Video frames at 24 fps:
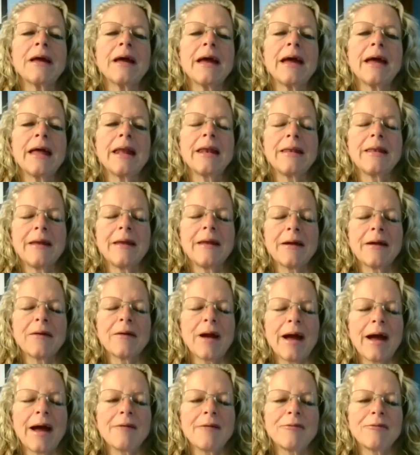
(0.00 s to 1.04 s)
and
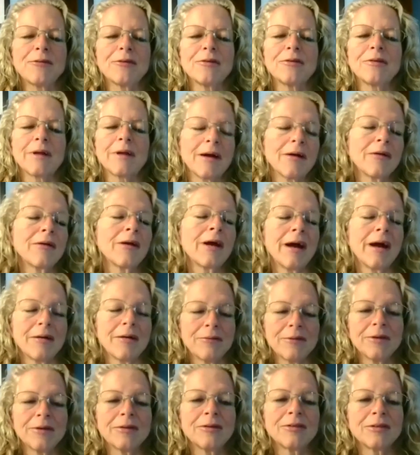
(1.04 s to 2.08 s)
thereafter, they are
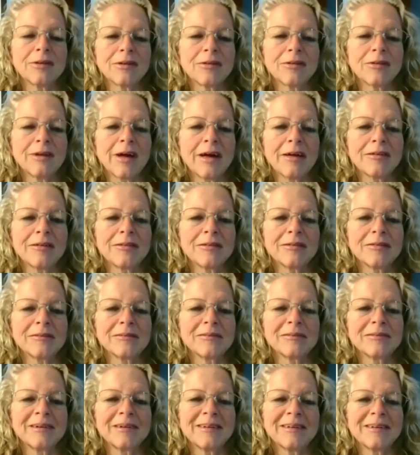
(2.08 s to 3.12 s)
having success.
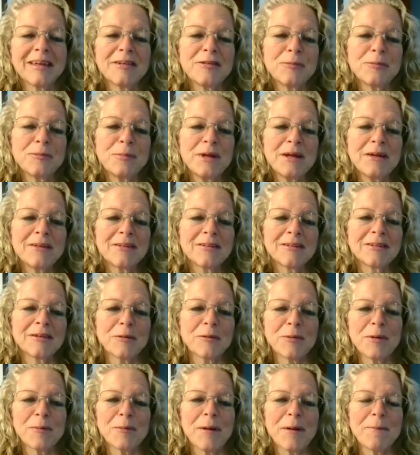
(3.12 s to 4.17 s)
Because I speak to some
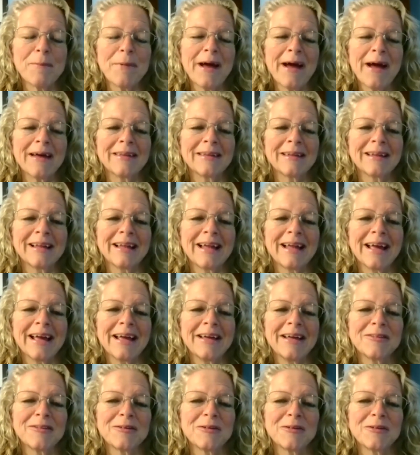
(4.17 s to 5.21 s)
of my past
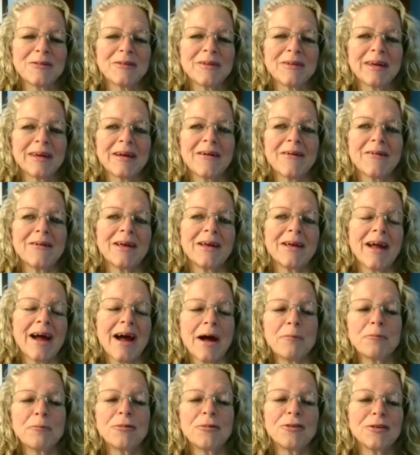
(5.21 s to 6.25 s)
clients, and they're like, oh yeah,
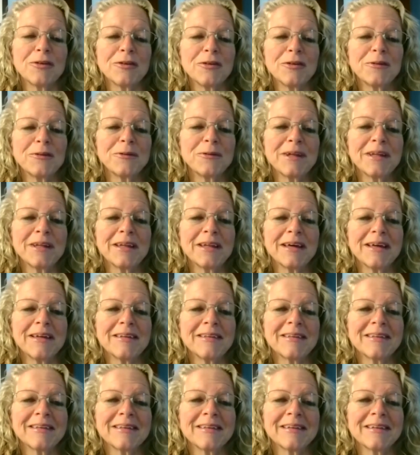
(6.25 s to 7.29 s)
I'm still doing this,
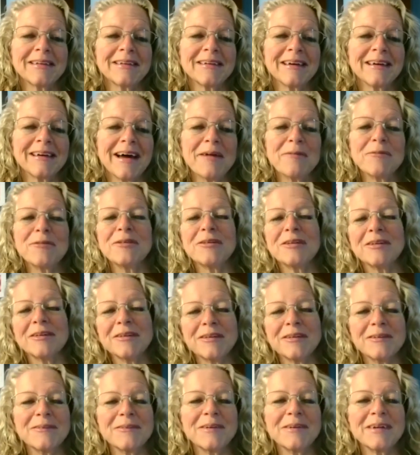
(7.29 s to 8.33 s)
I'm still
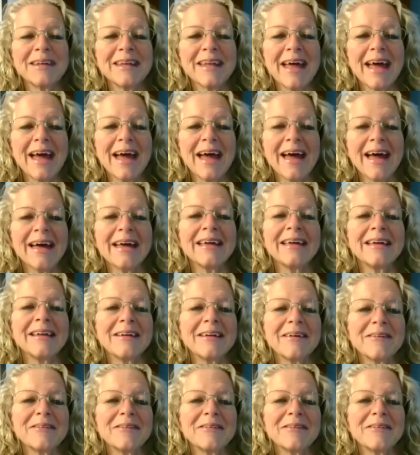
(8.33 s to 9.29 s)
doing that, teaching